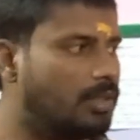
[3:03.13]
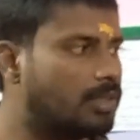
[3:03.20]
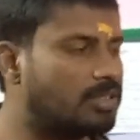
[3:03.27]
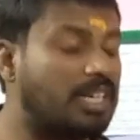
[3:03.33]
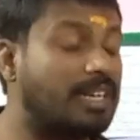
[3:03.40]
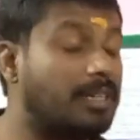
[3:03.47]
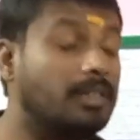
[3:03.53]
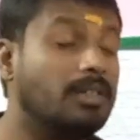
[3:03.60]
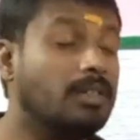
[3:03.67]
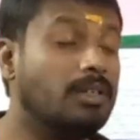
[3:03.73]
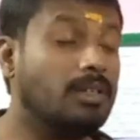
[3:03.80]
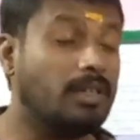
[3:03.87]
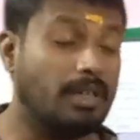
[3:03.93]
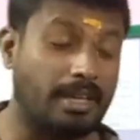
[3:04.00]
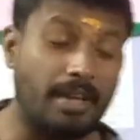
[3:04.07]
Sorry,
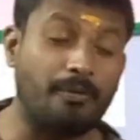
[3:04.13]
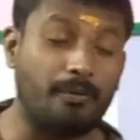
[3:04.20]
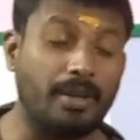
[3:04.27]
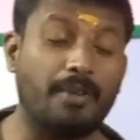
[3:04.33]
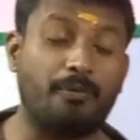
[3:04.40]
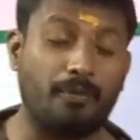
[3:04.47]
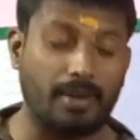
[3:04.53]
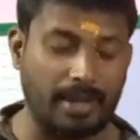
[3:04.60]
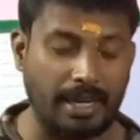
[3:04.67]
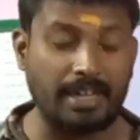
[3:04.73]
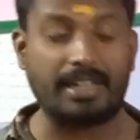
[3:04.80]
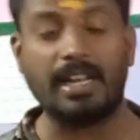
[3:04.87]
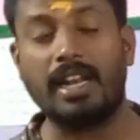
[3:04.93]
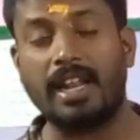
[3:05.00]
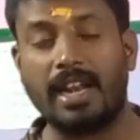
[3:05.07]
if
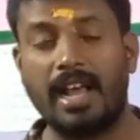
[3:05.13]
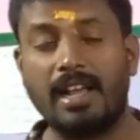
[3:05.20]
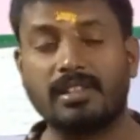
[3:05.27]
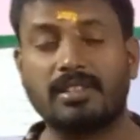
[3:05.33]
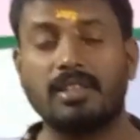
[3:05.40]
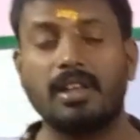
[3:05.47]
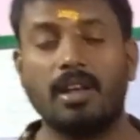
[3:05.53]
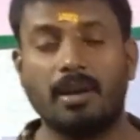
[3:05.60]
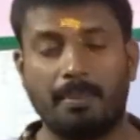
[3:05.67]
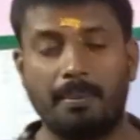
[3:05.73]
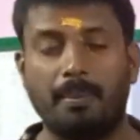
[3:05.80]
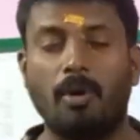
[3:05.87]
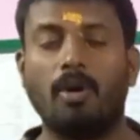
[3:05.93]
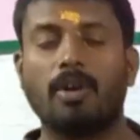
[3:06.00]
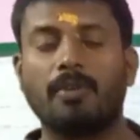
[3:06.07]
red color has
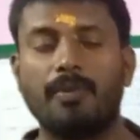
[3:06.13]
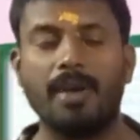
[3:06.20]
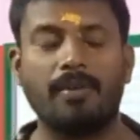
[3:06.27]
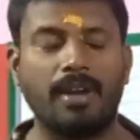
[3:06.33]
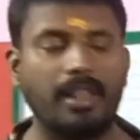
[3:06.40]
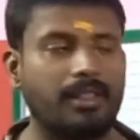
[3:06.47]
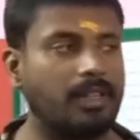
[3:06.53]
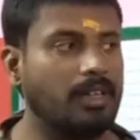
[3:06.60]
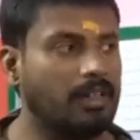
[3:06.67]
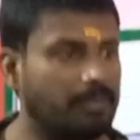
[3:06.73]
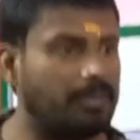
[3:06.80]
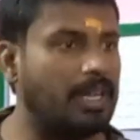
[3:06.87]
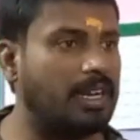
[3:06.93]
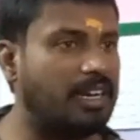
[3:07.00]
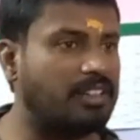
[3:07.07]
more wavelength,
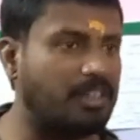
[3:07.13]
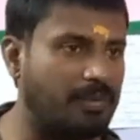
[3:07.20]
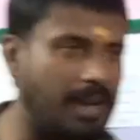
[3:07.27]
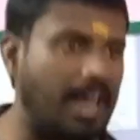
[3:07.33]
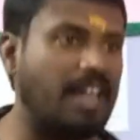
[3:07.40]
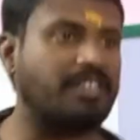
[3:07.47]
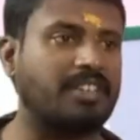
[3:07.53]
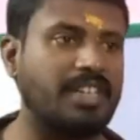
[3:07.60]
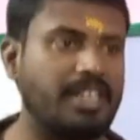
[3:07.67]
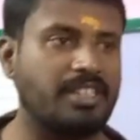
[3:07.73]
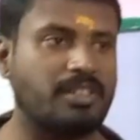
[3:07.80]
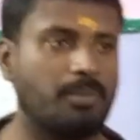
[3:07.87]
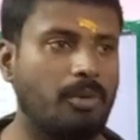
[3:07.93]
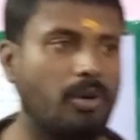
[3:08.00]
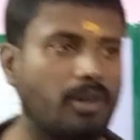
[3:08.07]
then its velocity
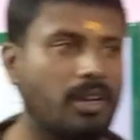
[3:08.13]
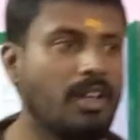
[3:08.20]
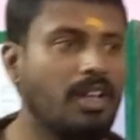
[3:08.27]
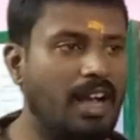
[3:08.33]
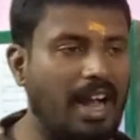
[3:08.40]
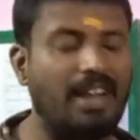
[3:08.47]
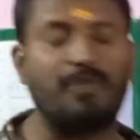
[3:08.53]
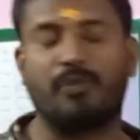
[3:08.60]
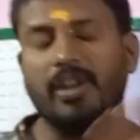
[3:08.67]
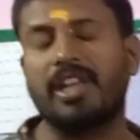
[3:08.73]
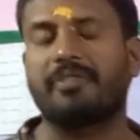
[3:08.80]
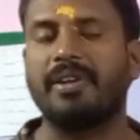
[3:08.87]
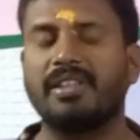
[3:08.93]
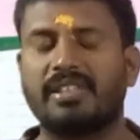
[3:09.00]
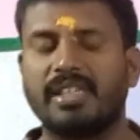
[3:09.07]
is more and
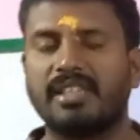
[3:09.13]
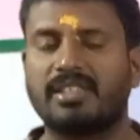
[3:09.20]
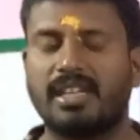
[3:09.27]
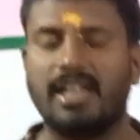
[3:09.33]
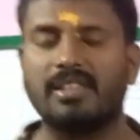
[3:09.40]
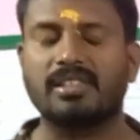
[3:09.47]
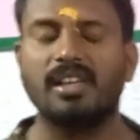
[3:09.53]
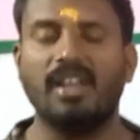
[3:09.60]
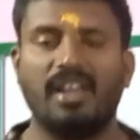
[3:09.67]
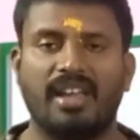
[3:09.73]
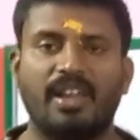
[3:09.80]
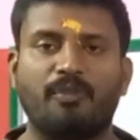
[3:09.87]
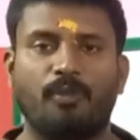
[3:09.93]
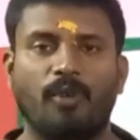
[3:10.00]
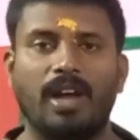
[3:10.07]
frequency is less.
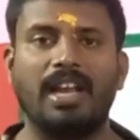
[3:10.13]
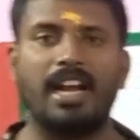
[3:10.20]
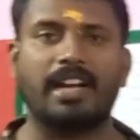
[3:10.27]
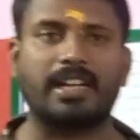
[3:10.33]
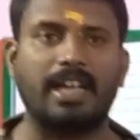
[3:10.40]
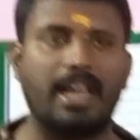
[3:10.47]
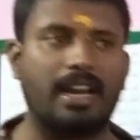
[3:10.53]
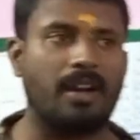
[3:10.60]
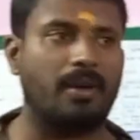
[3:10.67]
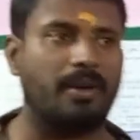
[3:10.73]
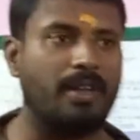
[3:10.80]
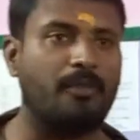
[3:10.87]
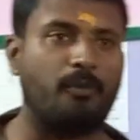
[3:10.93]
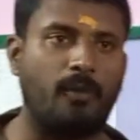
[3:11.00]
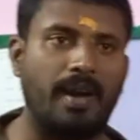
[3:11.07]
If violet
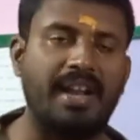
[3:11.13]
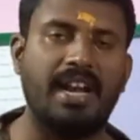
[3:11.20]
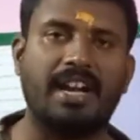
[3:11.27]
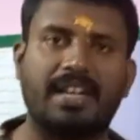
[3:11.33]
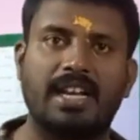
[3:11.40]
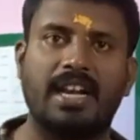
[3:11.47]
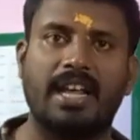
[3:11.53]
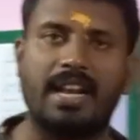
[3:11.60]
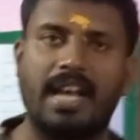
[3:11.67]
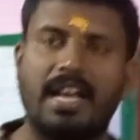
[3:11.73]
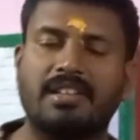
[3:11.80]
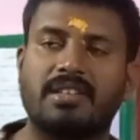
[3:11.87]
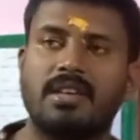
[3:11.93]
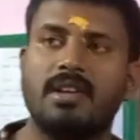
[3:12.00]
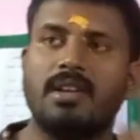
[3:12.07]
color
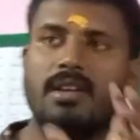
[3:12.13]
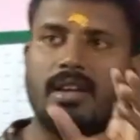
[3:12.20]
has